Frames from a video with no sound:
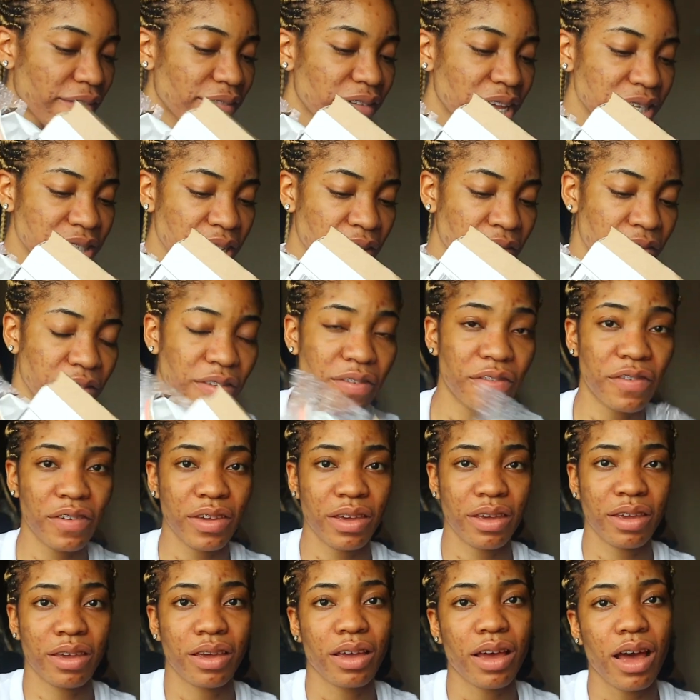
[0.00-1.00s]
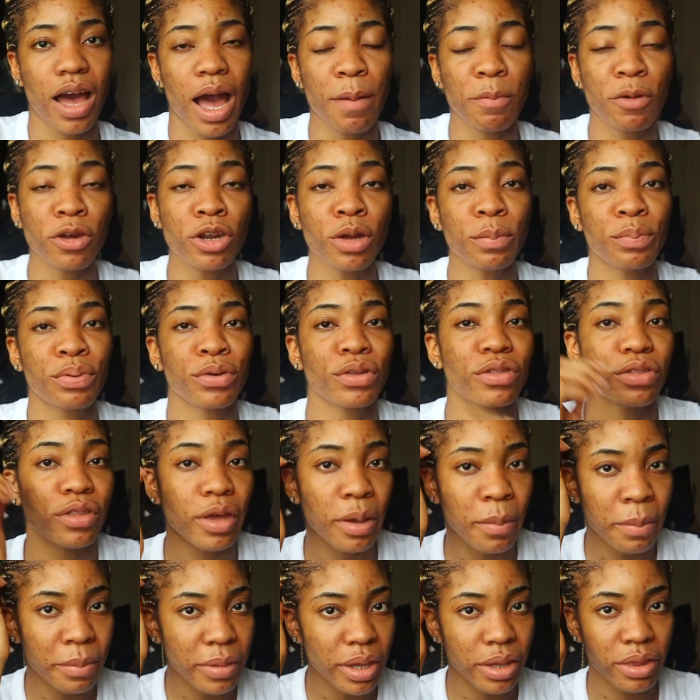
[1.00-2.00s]
That's everything. I'm gonna put
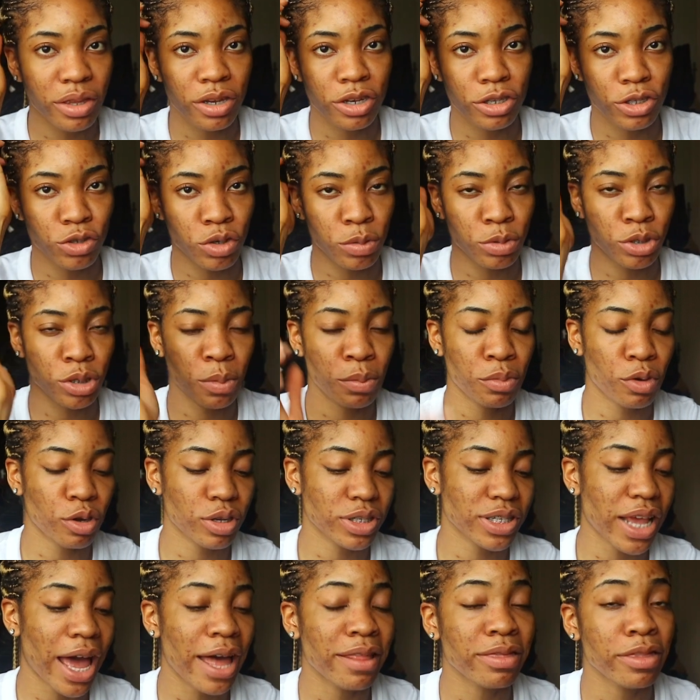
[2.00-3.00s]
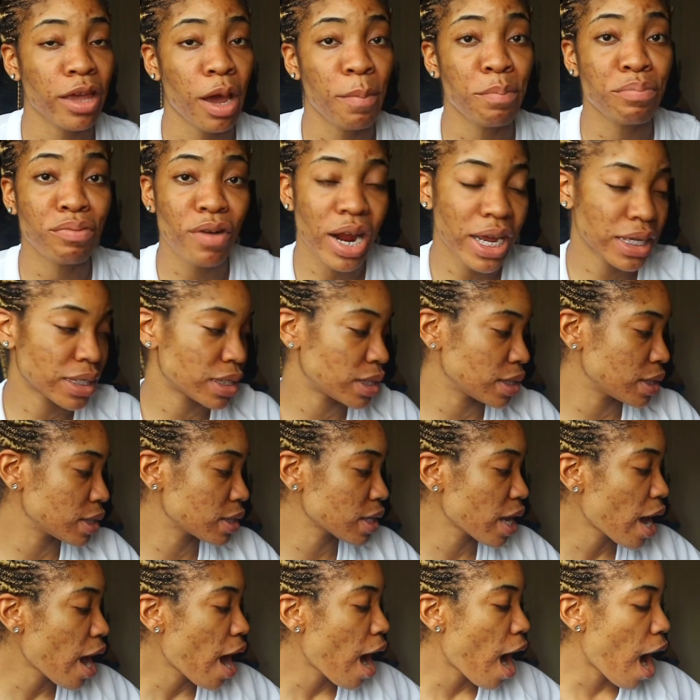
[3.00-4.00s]
them in the description box and their
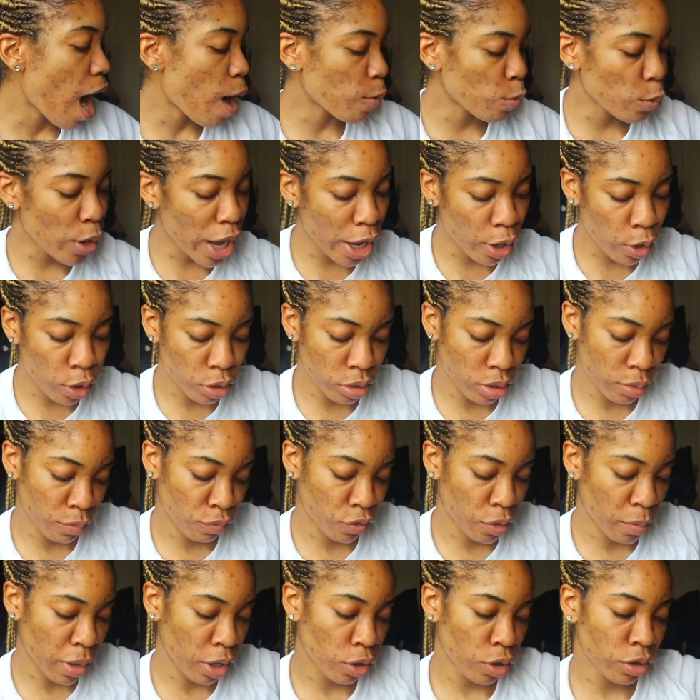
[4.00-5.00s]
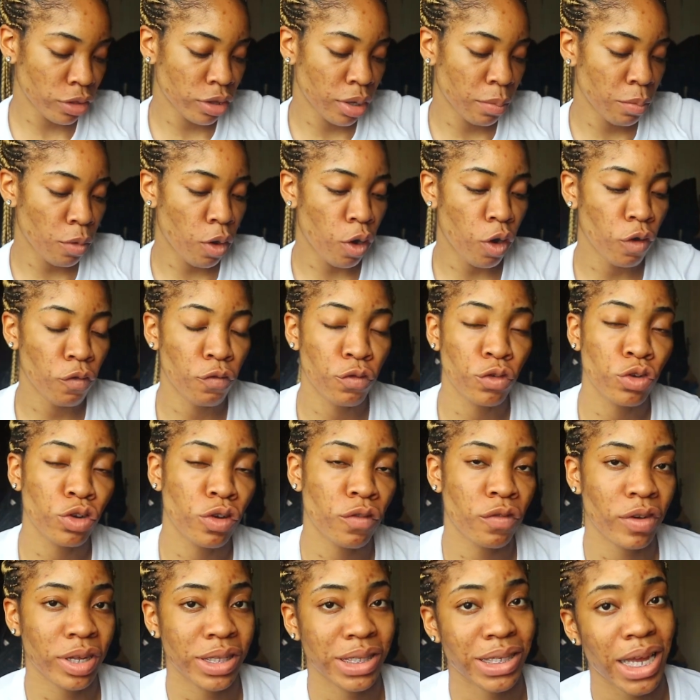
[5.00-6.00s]
prices and where I got them from. I got them off
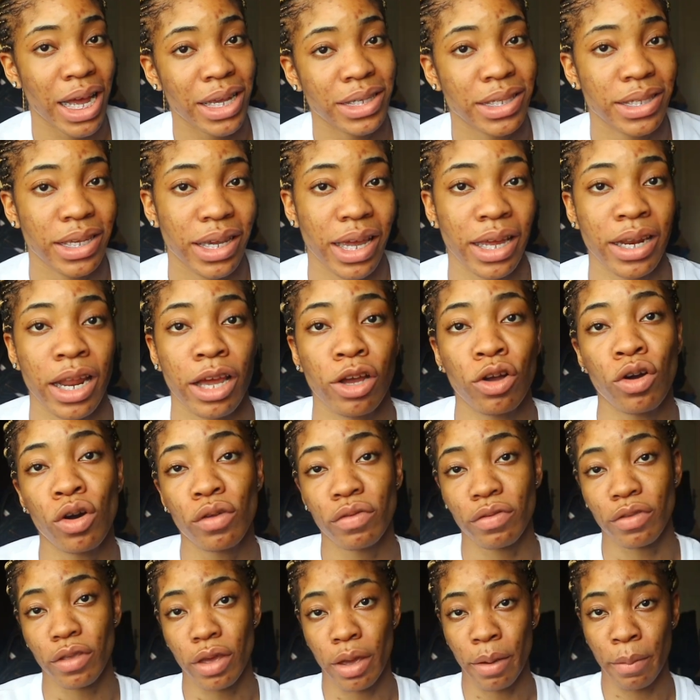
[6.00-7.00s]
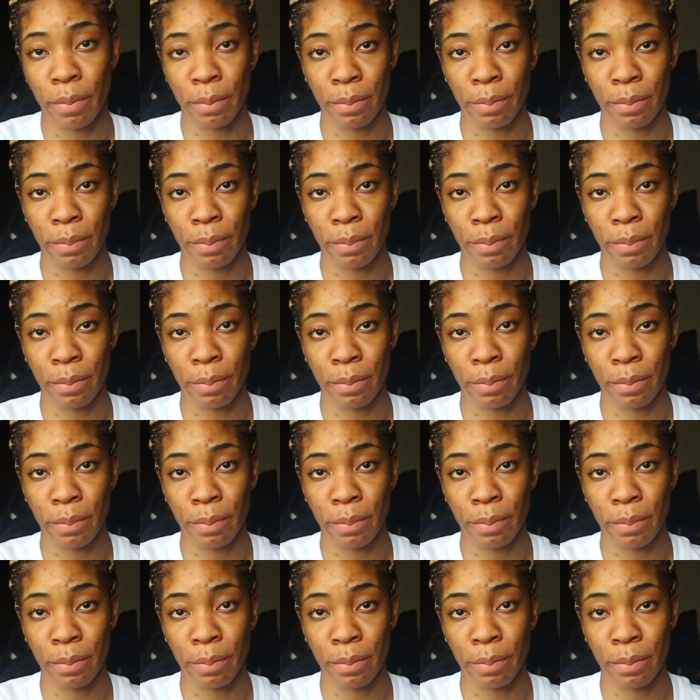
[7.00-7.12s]
Look Fantastic and I got